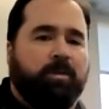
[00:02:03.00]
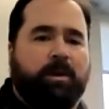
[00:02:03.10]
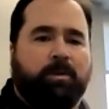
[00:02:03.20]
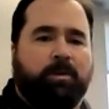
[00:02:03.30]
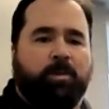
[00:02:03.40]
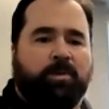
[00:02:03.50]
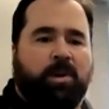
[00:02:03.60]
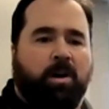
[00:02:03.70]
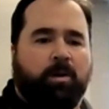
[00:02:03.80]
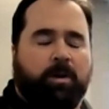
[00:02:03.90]
3 rooms
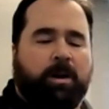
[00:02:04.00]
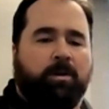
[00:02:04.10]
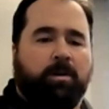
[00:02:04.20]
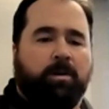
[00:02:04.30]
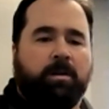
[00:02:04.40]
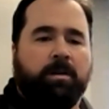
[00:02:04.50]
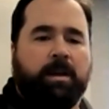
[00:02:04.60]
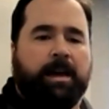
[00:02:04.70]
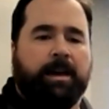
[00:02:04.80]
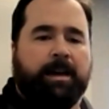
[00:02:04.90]
all in a row.
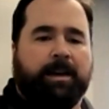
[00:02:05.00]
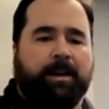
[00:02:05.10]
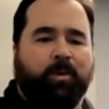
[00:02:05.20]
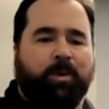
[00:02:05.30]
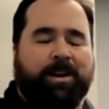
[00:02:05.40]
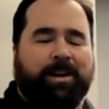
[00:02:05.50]
We are.